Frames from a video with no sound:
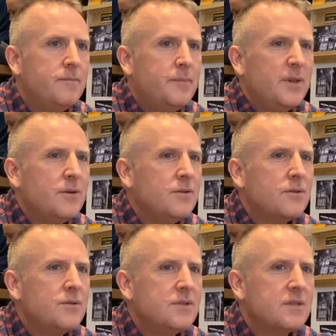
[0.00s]
But
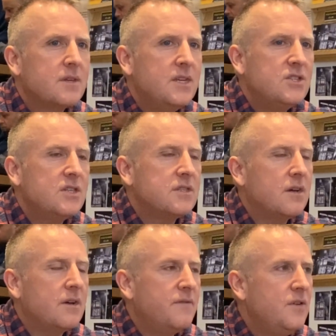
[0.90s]
those incidents
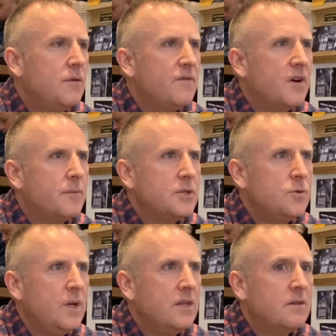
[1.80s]
are few and far
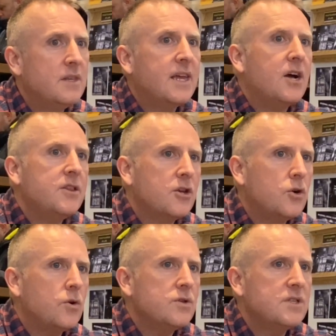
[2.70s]
between. Get on the
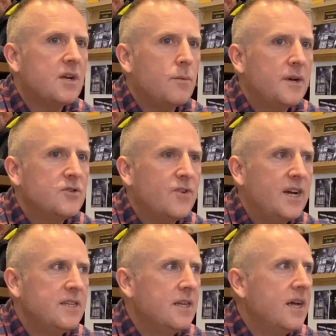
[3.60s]
courses at West
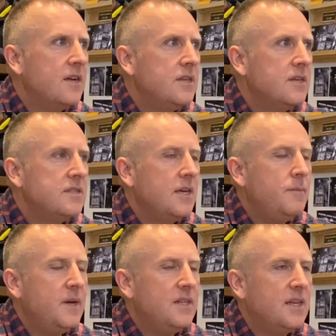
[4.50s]
Riding, get on your
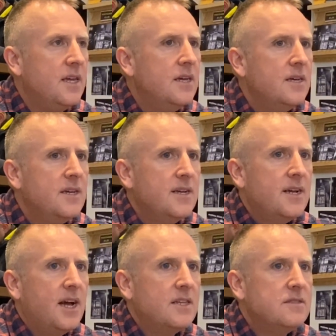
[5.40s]
CPD,
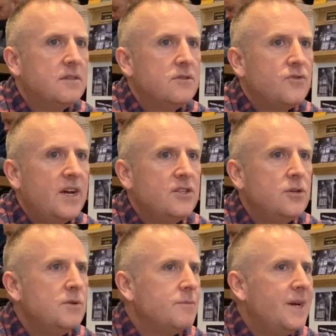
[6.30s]
and try and
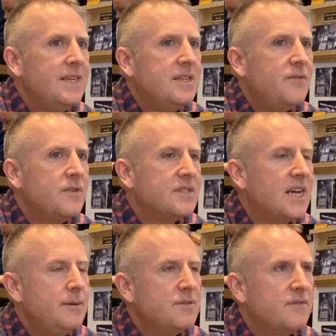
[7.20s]
do as many different
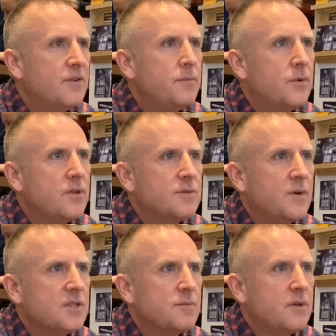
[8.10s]
types of football as
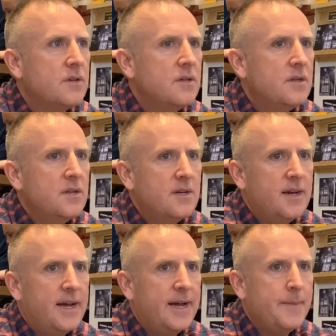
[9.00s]
possible.
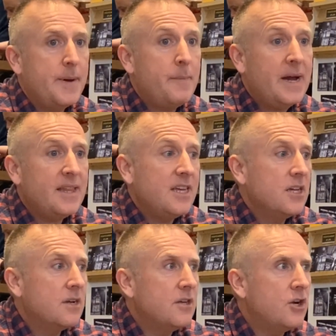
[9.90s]
And by that
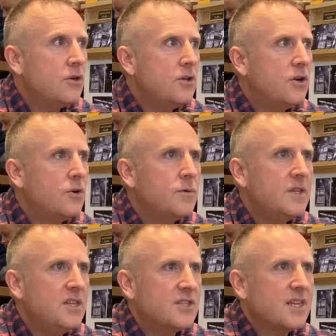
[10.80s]
you're
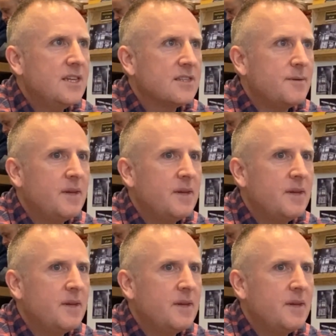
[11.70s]
honing your skills.